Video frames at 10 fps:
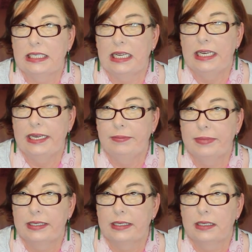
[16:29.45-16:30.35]

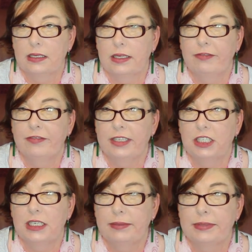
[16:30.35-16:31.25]
lips
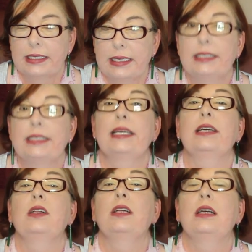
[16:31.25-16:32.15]
kiss heel